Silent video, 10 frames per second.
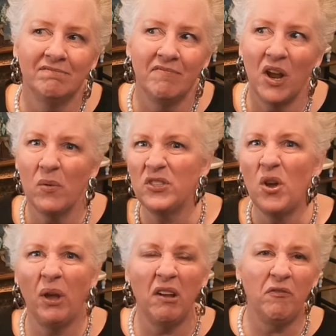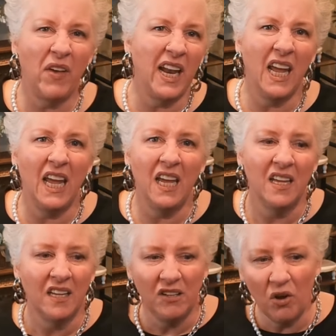There was no confetti,
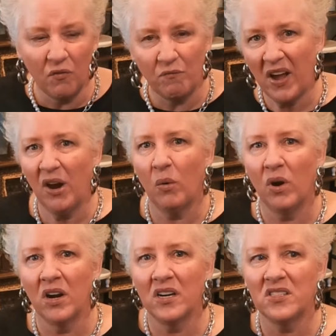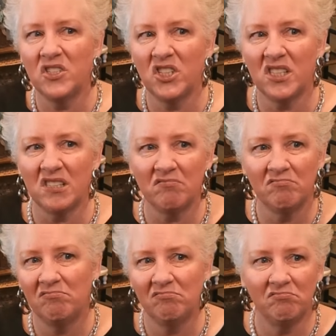no fireworks, just
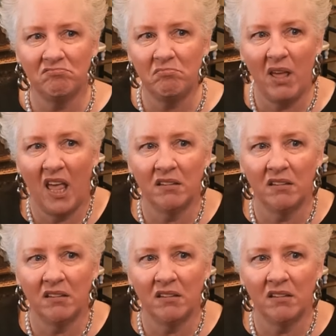meh.